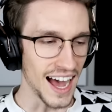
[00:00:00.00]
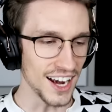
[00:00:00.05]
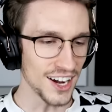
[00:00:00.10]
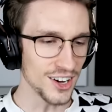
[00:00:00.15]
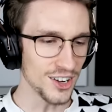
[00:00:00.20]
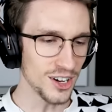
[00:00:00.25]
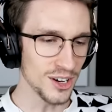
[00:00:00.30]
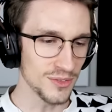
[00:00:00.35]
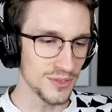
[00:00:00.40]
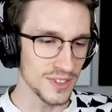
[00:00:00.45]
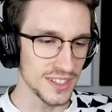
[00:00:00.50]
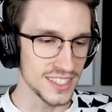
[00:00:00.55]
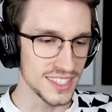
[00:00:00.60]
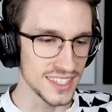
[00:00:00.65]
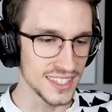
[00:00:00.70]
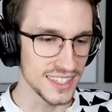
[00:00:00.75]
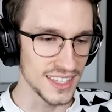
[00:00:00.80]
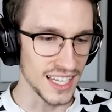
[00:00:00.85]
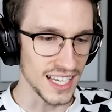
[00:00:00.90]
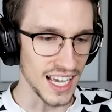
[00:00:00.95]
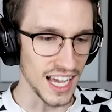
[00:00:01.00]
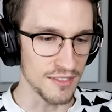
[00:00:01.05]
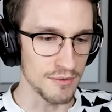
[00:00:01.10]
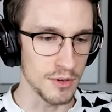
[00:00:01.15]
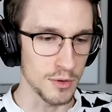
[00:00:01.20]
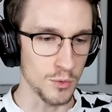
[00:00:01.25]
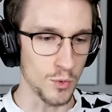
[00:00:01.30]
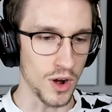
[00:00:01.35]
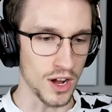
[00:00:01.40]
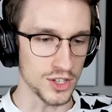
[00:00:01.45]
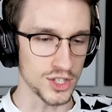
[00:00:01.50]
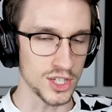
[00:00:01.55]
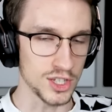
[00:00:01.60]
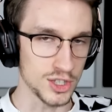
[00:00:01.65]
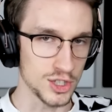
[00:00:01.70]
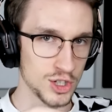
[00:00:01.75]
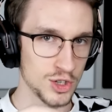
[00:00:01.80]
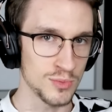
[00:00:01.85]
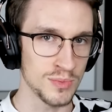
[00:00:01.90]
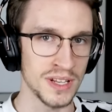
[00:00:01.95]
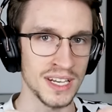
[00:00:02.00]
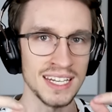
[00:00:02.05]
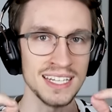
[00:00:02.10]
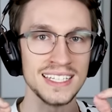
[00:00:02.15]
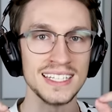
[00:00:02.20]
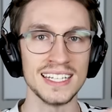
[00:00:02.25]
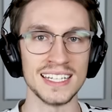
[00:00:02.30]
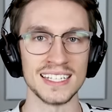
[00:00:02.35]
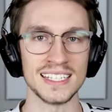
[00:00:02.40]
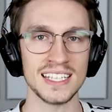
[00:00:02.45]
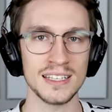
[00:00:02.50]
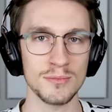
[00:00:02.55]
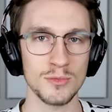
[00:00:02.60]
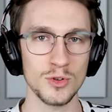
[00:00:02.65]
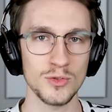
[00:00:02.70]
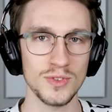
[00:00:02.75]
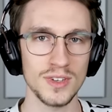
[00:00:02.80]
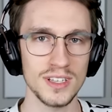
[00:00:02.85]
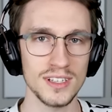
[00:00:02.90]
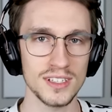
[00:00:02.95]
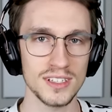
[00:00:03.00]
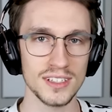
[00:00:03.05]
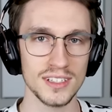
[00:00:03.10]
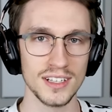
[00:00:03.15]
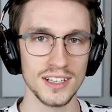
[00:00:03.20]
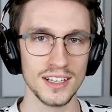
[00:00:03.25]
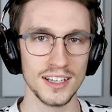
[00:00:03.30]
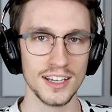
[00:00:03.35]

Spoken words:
I don't know if it's like I've been watching too many Disney movies,